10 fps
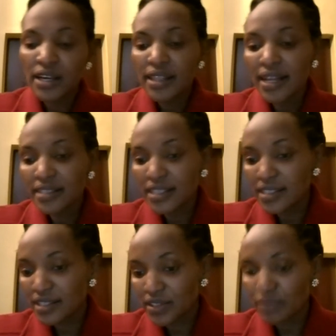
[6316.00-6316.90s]
That
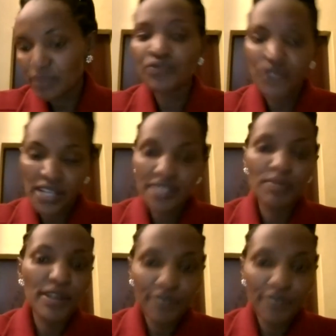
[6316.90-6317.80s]
is just
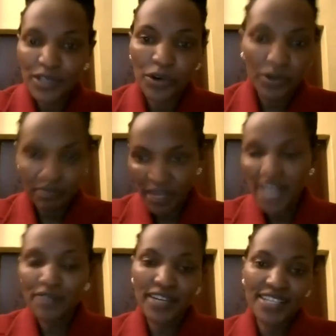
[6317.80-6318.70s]
my final
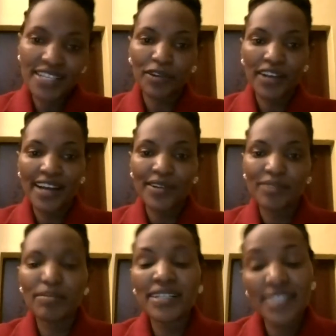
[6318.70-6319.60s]
advice for now,
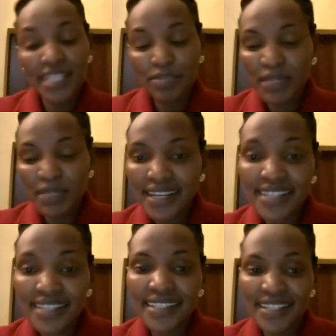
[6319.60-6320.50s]
but it has been an
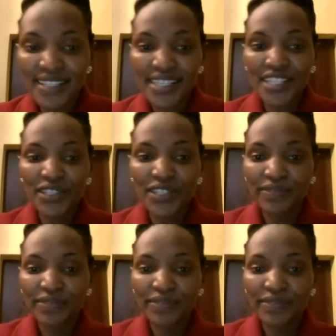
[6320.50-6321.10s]
exciting session.